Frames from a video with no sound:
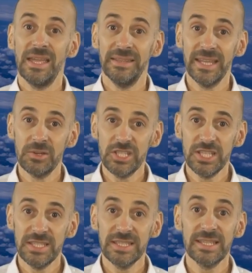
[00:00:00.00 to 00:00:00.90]

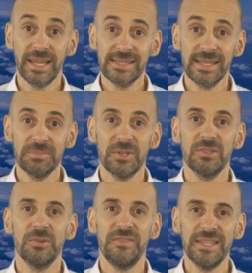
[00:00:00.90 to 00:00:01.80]
negotiating direct segment
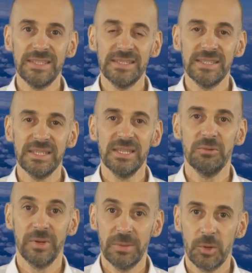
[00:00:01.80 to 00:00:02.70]
with ATC
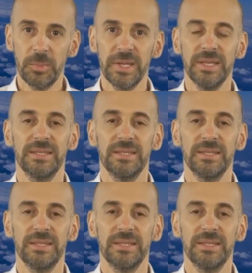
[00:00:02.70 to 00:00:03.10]
when appropriate,